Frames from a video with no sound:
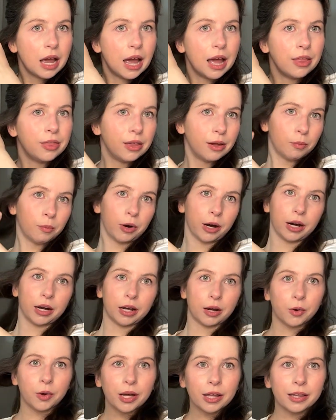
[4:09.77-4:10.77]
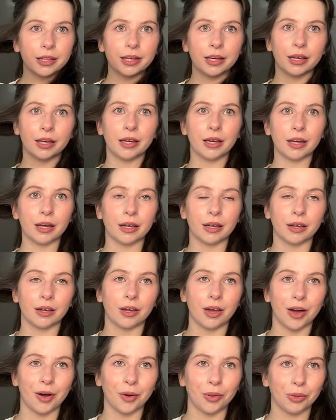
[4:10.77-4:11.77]
And then we're going to quickly
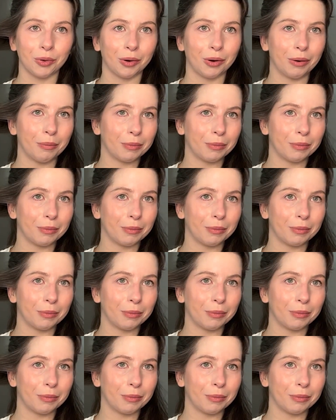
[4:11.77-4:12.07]
go through.